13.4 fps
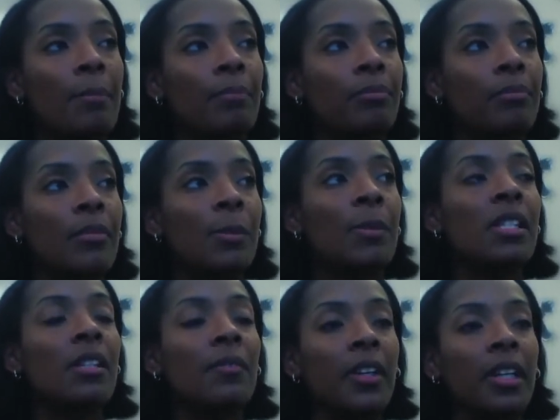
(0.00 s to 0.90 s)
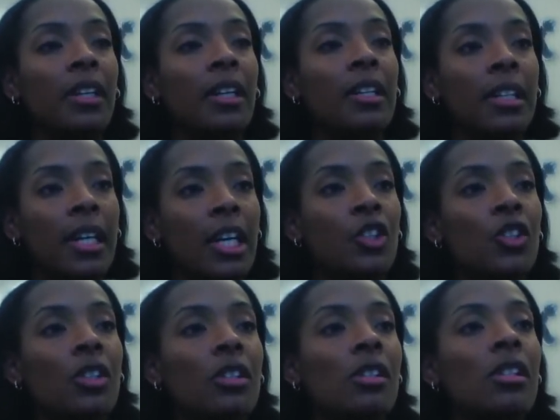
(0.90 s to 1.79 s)
specific
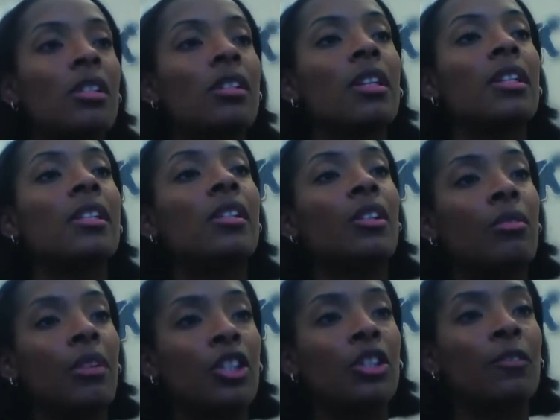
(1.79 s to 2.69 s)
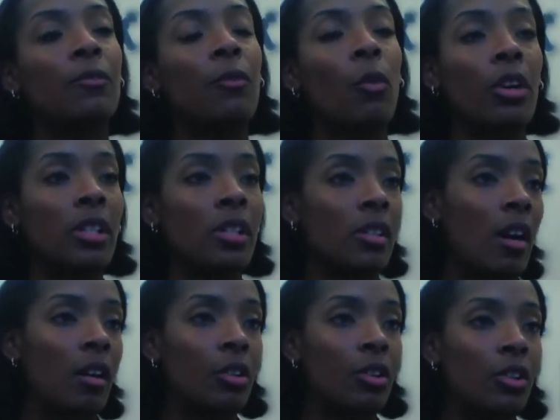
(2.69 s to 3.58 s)
indications into consideration for a
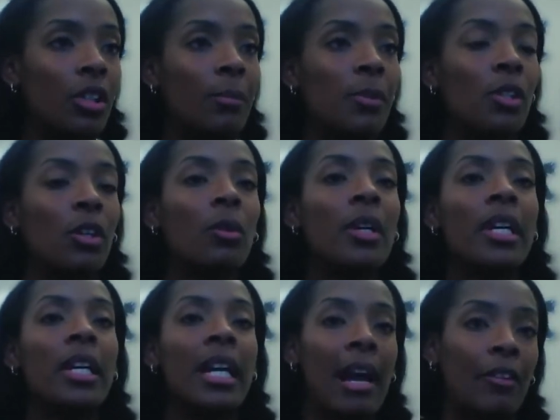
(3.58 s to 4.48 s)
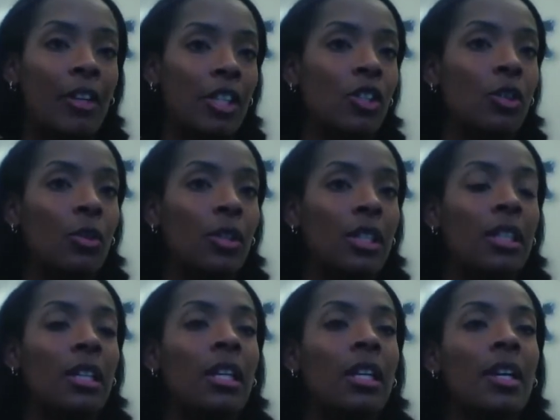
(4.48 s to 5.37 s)
scholarship. So every student
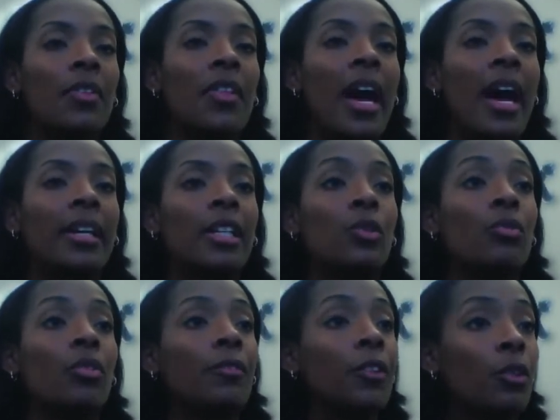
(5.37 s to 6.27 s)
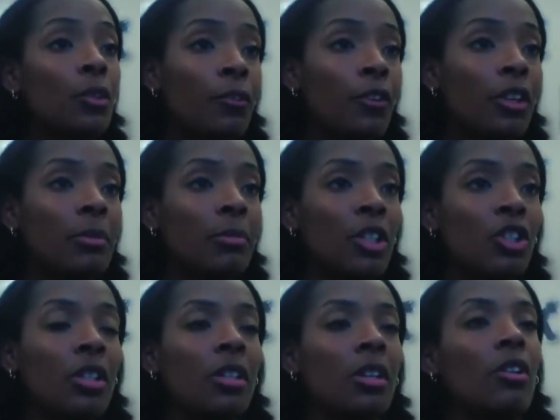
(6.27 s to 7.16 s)
that is reviewed for
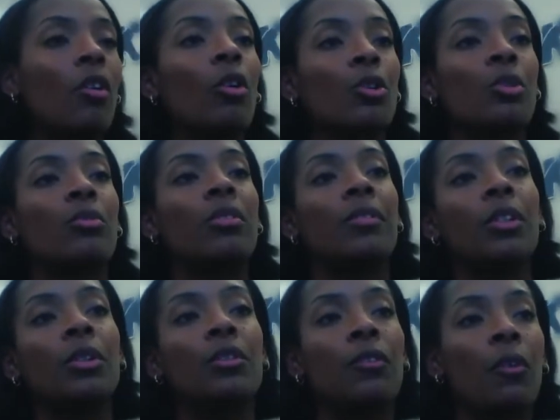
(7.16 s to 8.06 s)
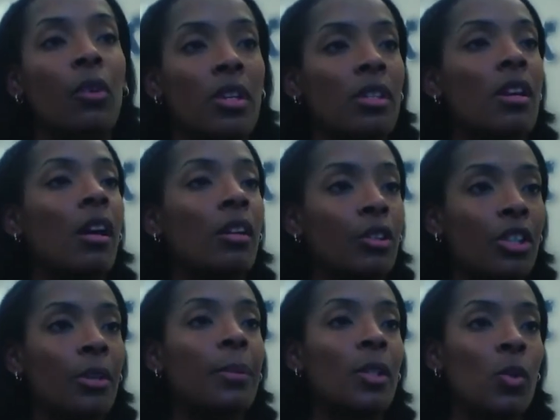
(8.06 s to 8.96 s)
admission, they're also reviewed for a
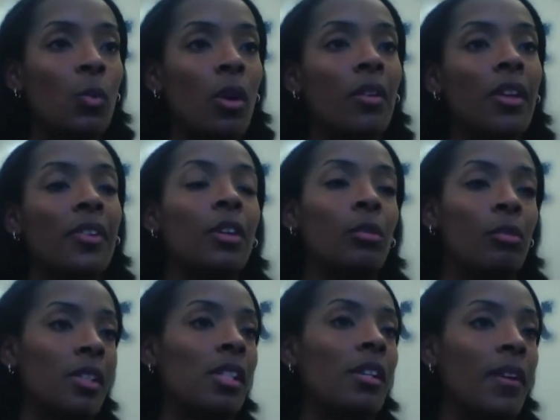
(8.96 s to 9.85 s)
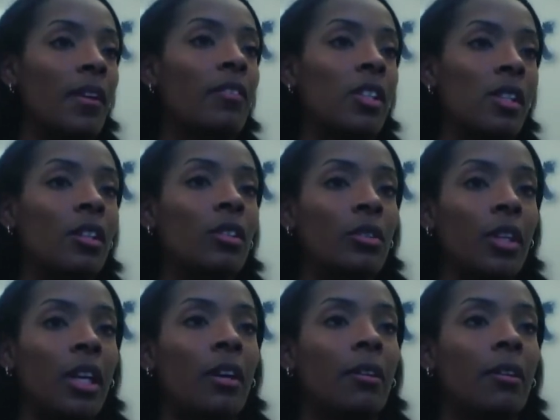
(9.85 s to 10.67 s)
scholarship as well that they'll receive every single year.